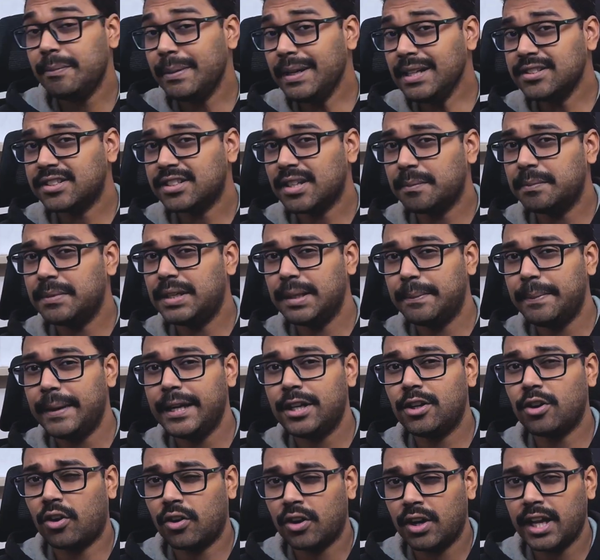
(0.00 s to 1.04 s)
been some
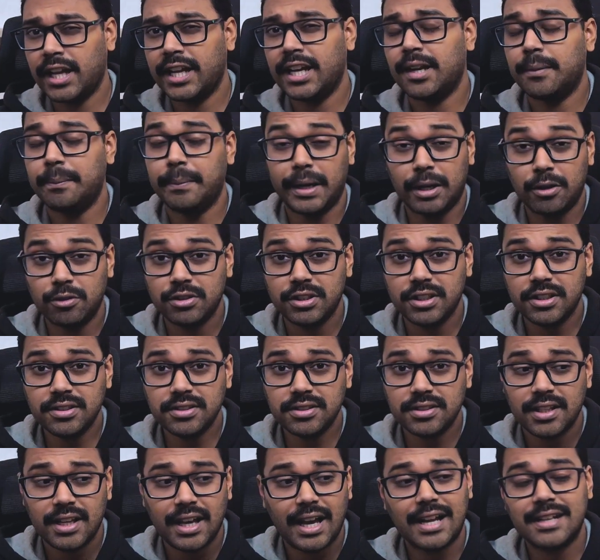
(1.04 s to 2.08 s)
debate online about
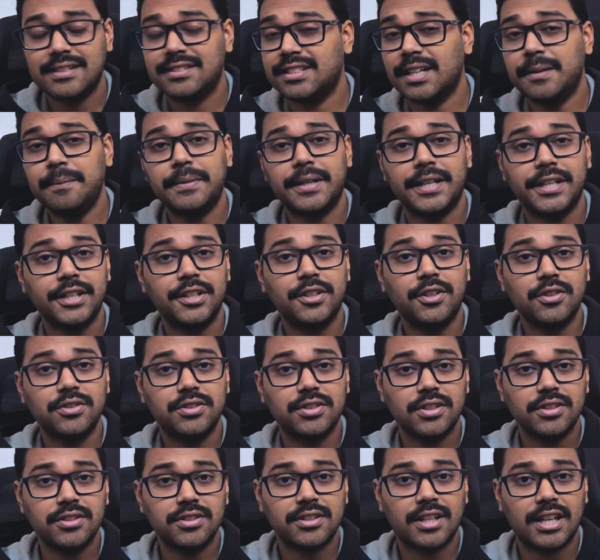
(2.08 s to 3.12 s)
this, and some Reddit
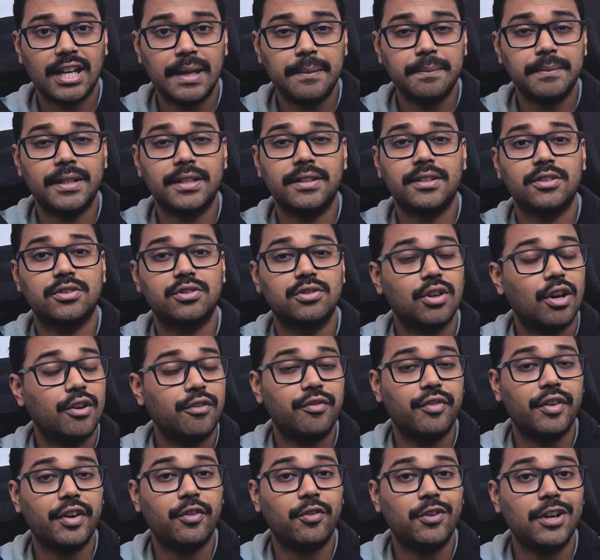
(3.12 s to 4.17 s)
users claim that the
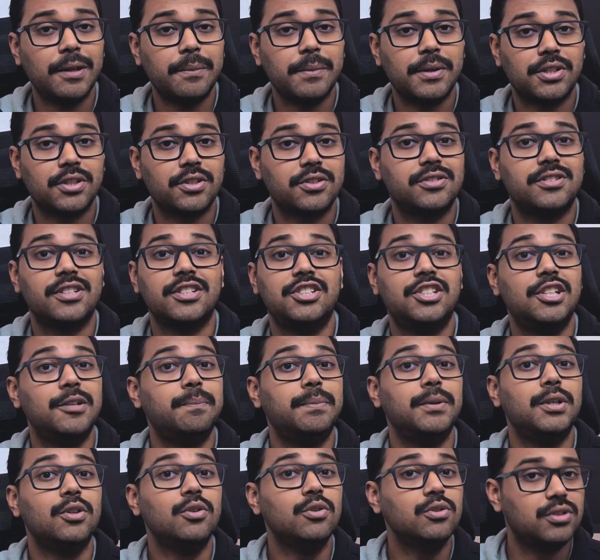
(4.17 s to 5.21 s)
software only measures the
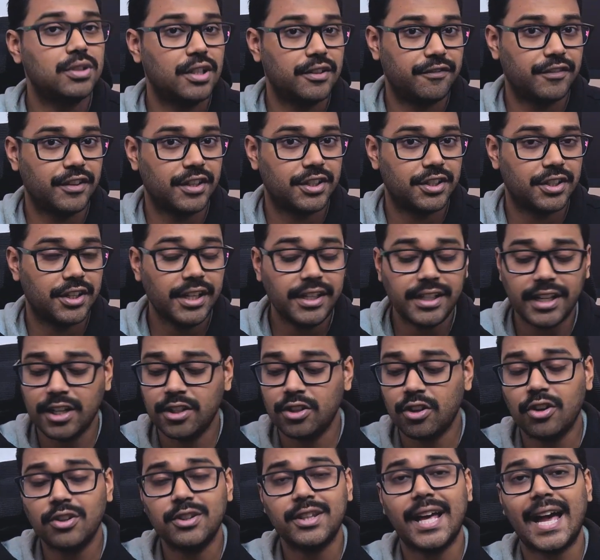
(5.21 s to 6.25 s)
GPU's refresh rate and
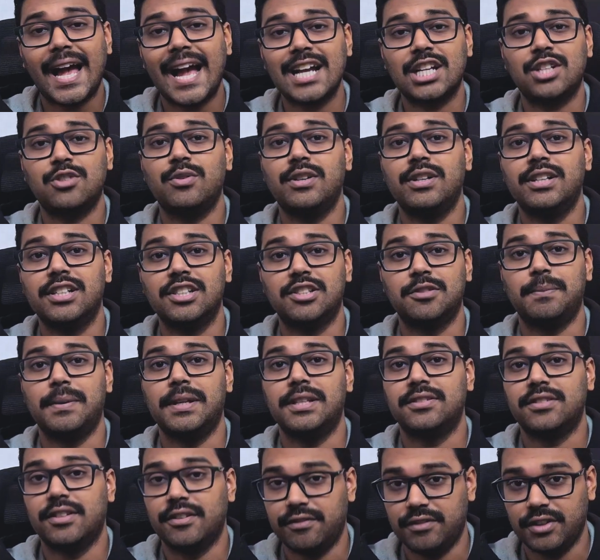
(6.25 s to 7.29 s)
not the actual
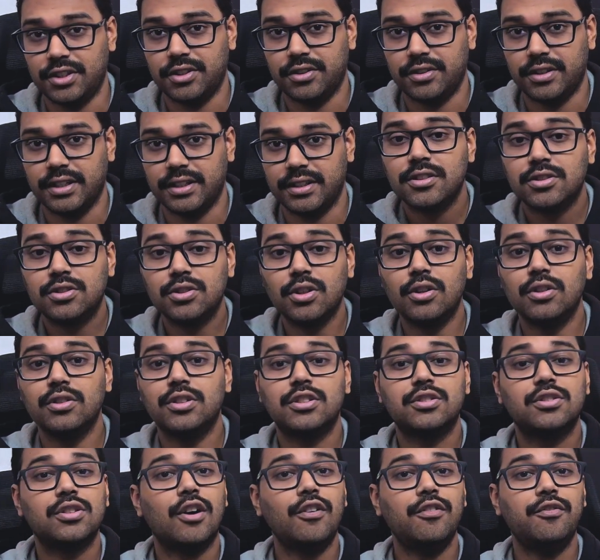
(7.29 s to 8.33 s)
display's refresh rate. So the
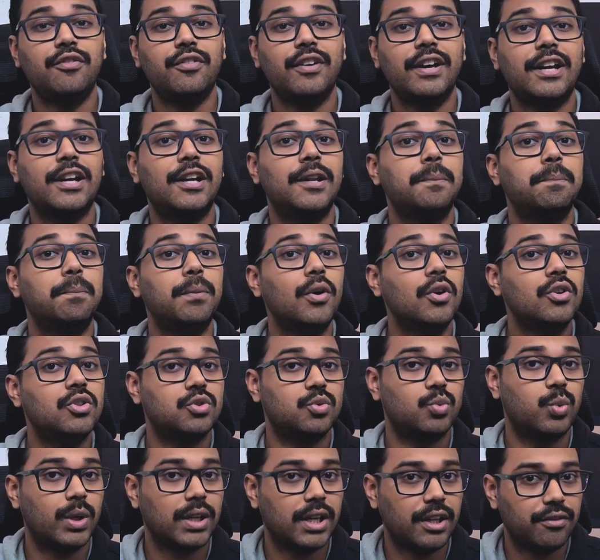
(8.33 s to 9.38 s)
software reports
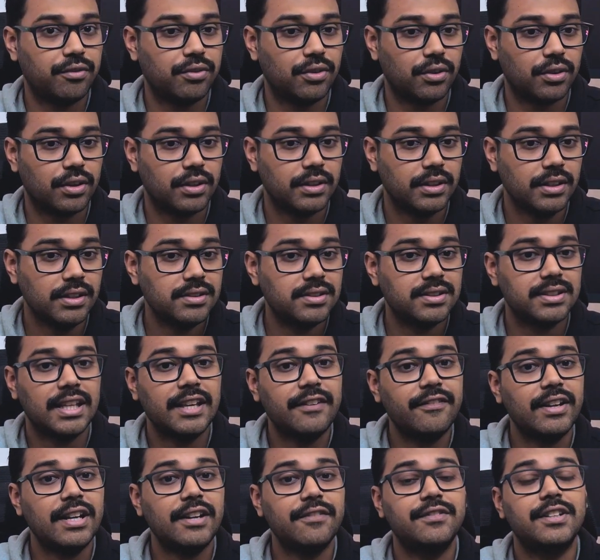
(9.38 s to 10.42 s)
24 Hz
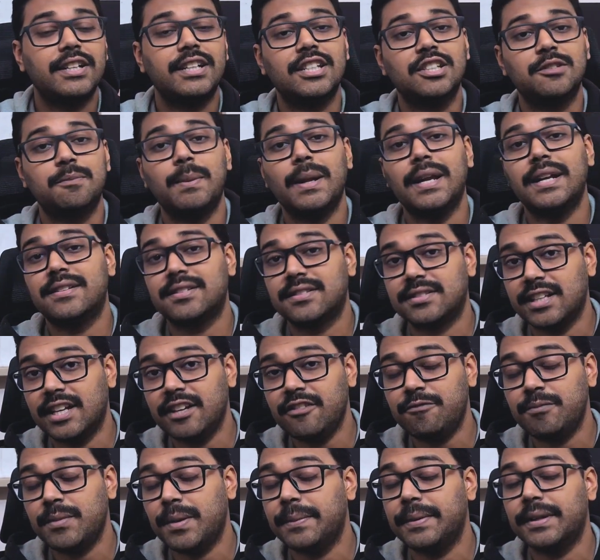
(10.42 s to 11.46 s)
even if the display
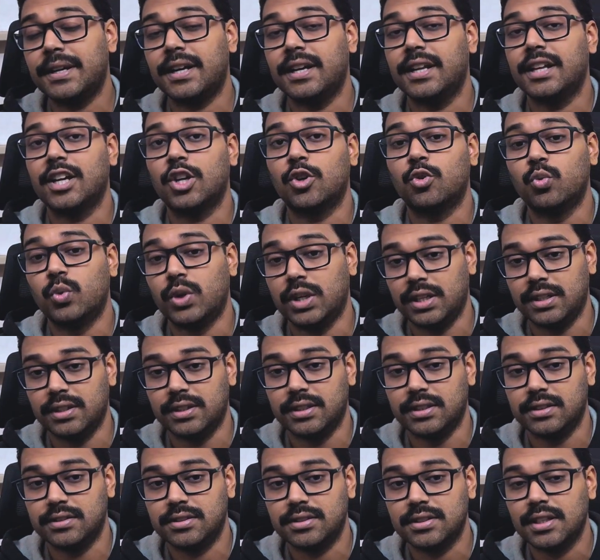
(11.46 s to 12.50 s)
itself may be running at 1
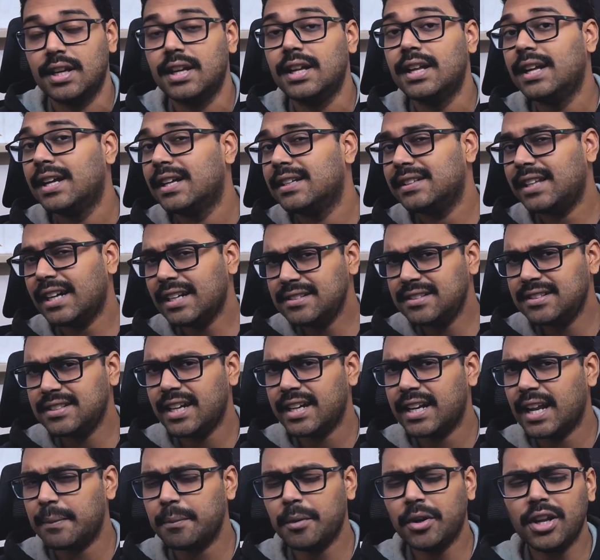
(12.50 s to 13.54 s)
Hz. That
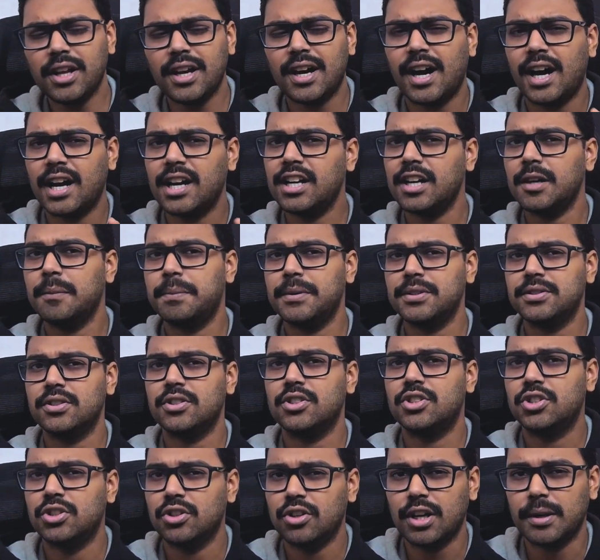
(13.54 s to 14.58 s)
said, I'm not 100%
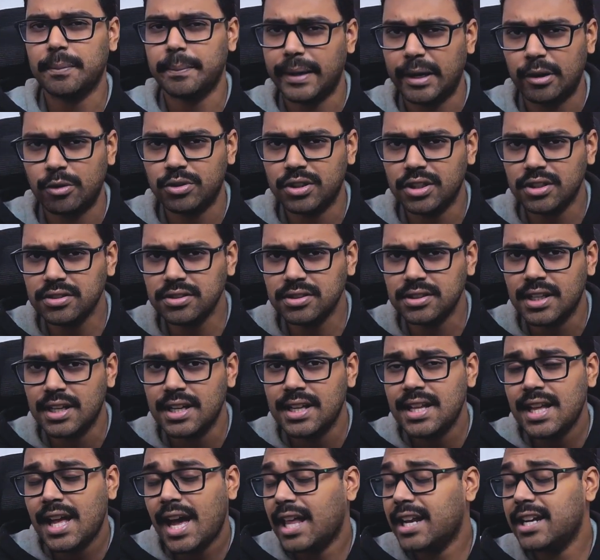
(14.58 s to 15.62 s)
sure about this,
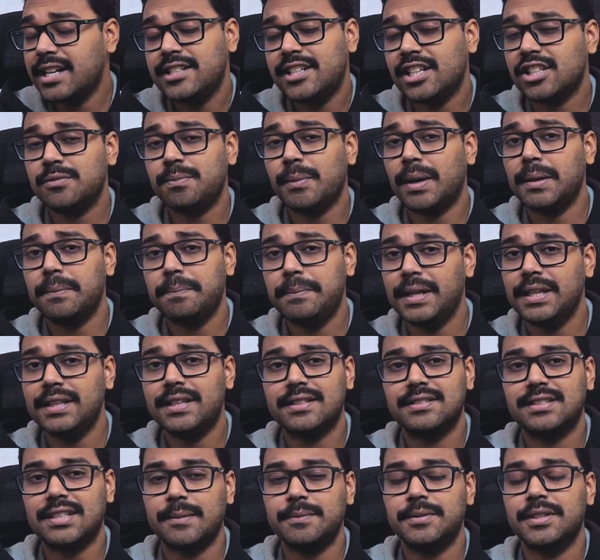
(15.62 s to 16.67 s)
and it just might be that
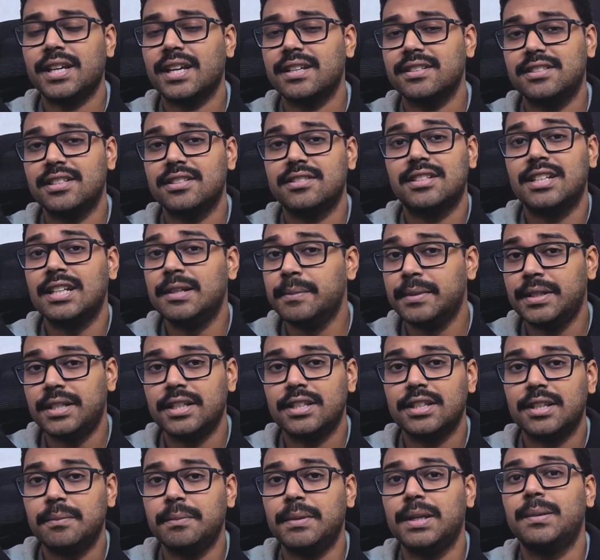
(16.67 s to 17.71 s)
Samsung has just
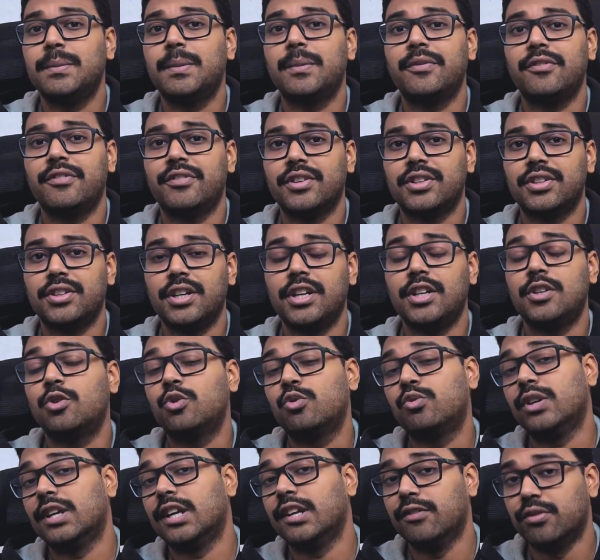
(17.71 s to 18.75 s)
limited the minimum refresh rate to
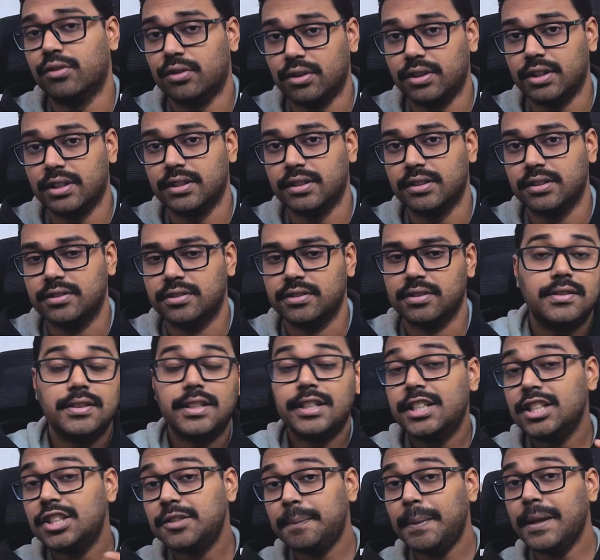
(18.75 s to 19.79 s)
24 Hz. The
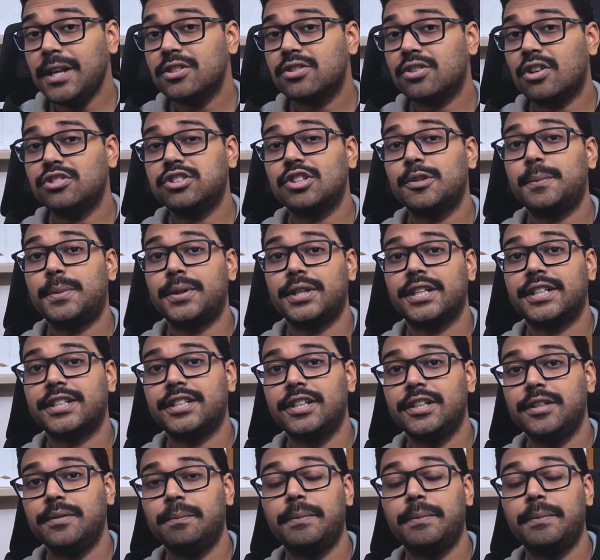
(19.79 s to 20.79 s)
display is also protected